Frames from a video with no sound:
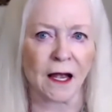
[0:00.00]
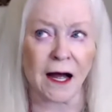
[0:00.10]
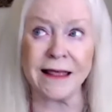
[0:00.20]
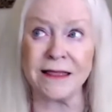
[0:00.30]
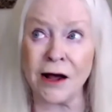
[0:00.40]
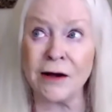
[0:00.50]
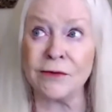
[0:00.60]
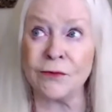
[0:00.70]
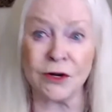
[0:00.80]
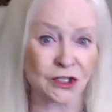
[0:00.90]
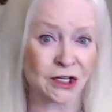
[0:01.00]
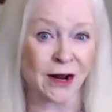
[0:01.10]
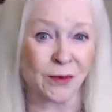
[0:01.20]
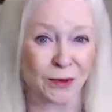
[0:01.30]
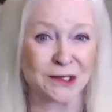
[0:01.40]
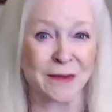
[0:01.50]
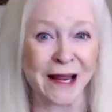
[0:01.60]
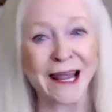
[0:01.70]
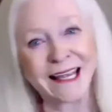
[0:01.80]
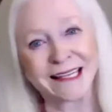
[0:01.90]
I thought Rich Dad was my
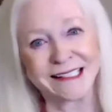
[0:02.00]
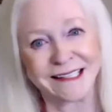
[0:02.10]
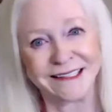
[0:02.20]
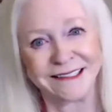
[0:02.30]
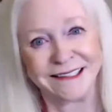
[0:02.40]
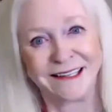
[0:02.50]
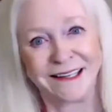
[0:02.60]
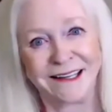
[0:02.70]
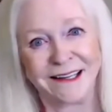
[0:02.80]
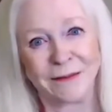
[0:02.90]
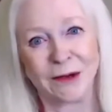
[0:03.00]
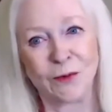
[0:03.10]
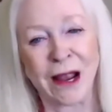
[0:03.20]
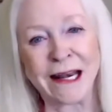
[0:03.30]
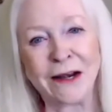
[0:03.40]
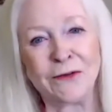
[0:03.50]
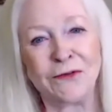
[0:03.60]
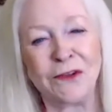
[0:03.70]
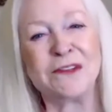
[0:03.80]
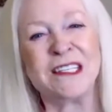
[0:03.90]
legacy. I mean, writing
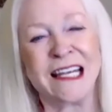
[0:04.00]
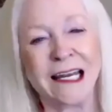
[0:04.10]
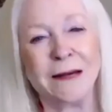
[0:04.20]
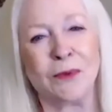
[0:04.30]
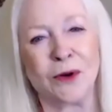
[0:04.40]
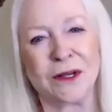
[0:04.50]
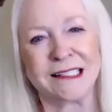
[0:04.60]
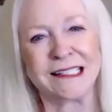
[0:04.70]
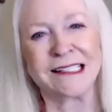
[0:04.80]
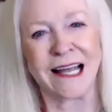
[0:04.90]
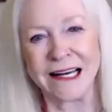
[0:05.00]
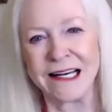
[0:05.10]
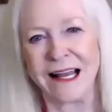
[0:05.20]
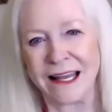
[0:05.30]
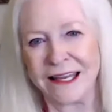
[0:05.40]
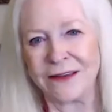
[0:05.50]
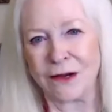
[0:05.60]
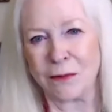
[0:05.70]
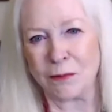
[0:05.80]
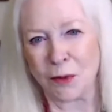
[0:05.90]
15 books is kind of like
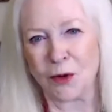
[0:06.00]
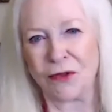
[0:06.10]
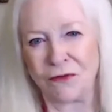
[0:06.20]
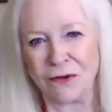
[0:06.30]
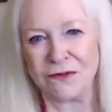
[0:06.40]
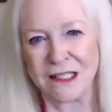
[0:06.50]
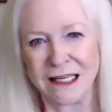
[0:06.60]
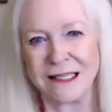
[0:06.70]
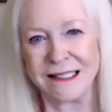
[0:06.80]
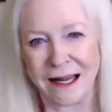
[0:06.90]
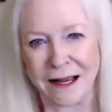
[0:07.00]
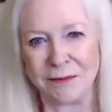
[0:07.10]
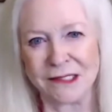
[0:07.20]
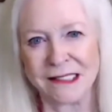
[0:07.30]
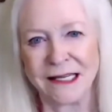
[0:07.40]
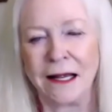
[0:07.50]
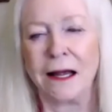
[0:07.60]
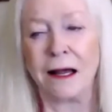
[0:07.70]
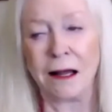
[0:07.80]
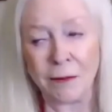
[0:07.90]
giving birth 15 times.
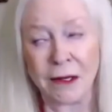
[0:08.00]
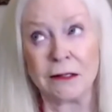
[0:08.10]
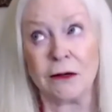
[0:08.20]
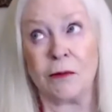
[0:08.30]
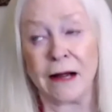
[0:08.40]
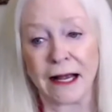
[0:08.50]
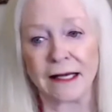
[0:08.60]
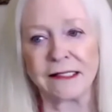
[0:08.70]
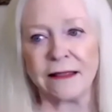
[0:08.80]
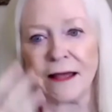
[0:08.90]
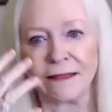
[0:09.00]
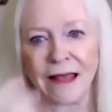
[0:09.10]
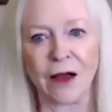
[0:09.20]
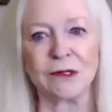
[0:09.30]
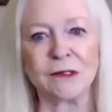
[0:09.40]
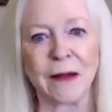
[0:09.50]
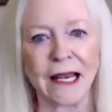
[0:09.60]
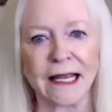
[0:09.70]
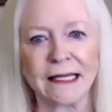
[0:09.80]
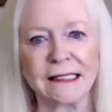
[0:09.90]
I mean, oh my gosh, I thought that was my
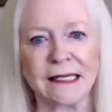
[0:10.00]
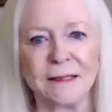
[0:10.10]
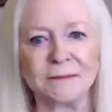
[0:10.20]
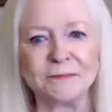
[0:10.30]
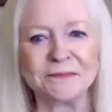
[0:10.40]
legacy.